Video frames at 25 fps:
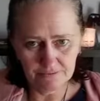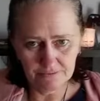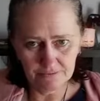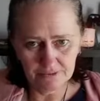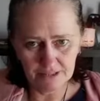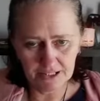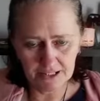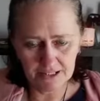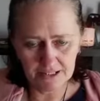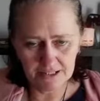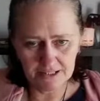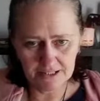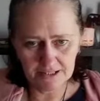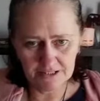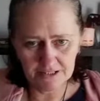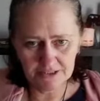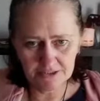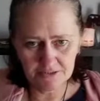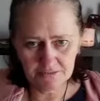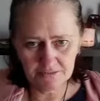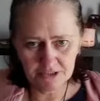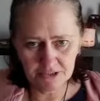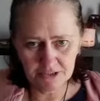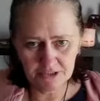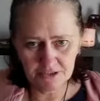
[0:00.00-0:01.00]

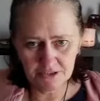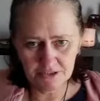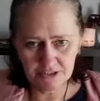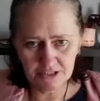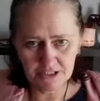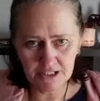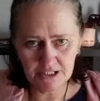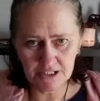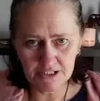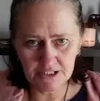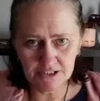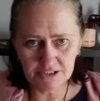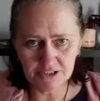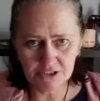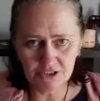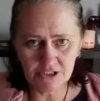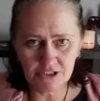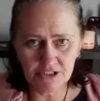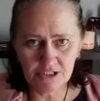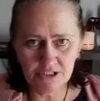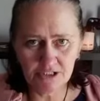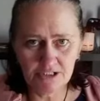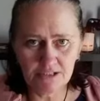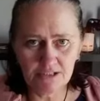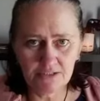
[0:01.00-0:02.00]
Calming the
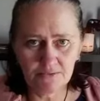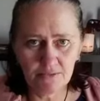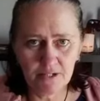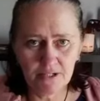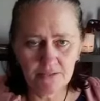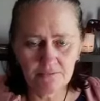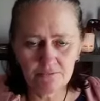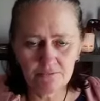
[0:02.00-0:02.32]
energy. One